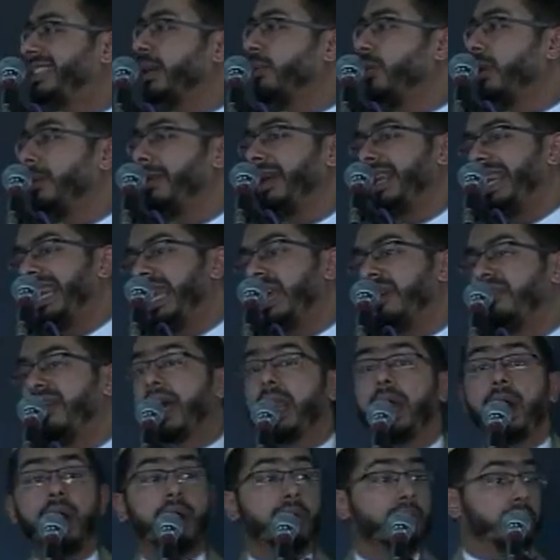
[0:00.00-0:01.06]
It's a woman, leave
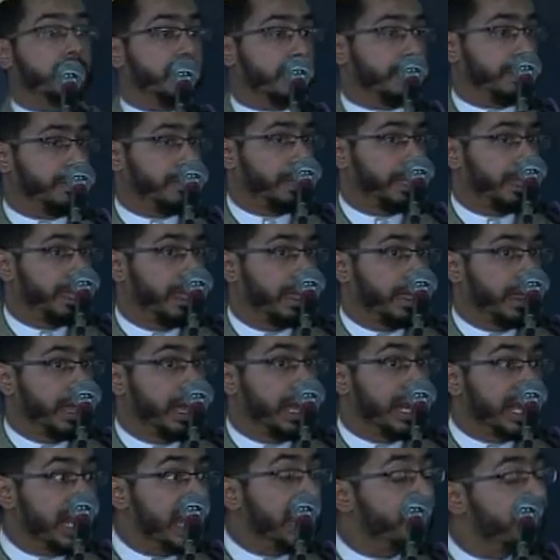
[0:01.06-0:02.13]
her alone.
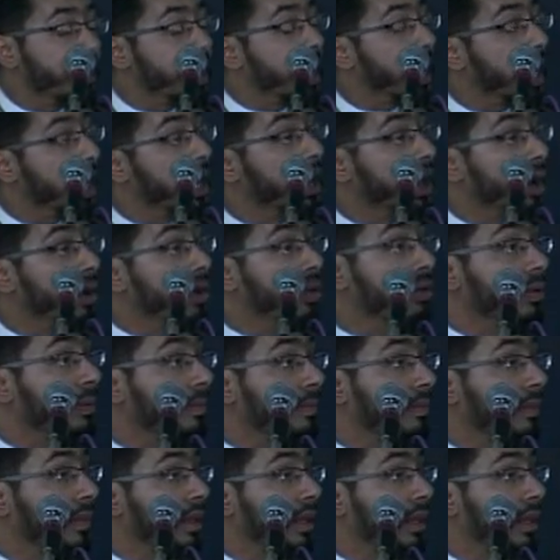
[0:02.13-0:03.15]
Leave her alone.